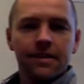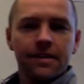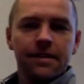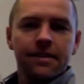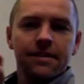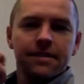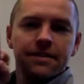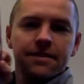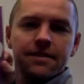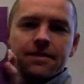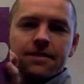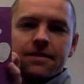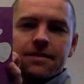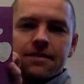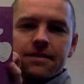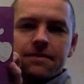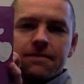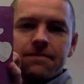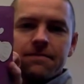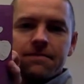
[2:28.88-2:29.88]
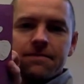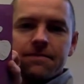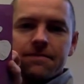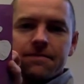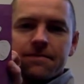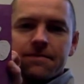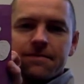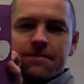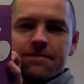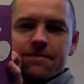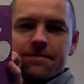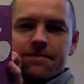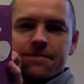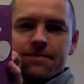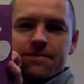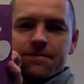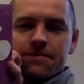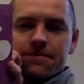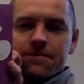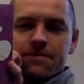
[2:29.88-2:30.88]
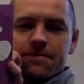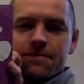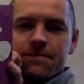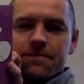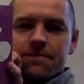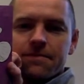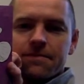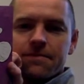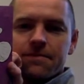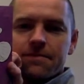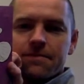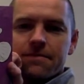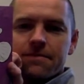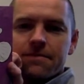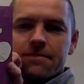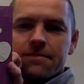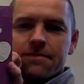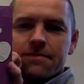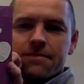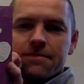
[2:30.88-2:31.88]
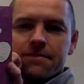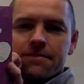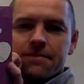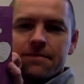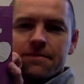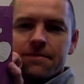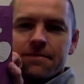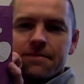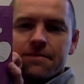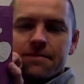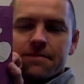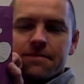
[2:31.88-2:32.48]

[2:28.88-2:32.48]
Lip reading: Nothing is said.